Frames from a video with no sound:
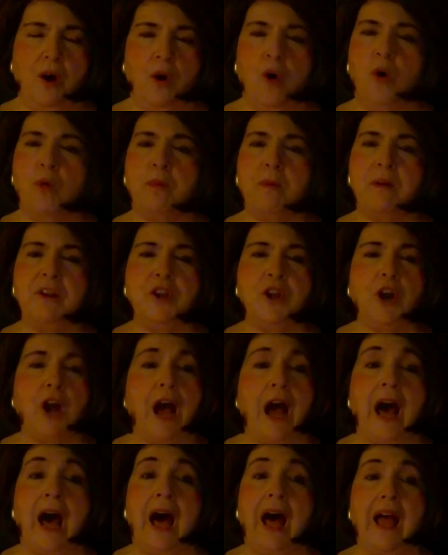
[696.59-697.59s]
open your
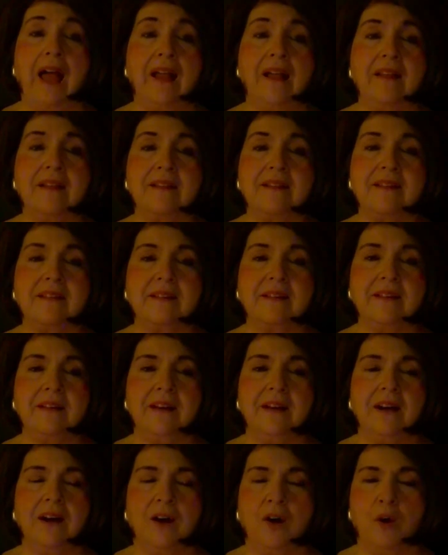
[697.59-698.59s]
eyes,
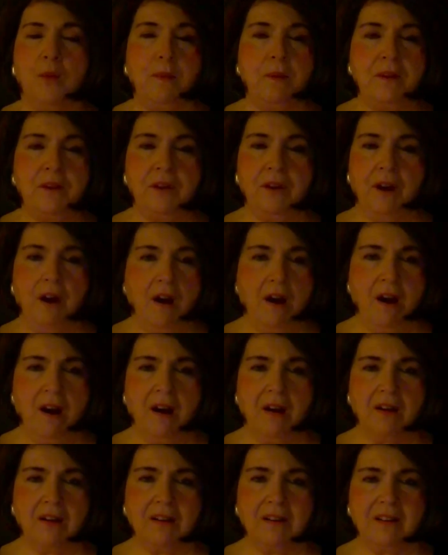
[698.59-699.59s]
open your
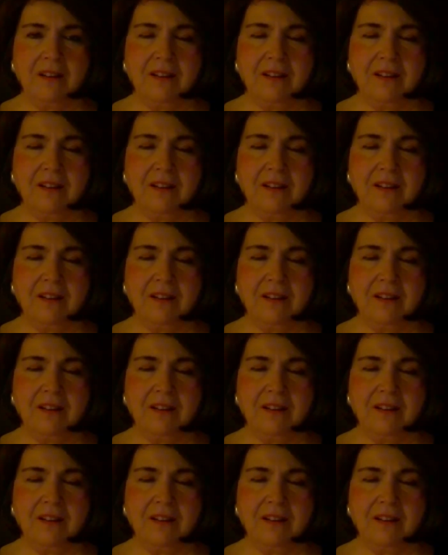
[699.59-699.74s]
heart,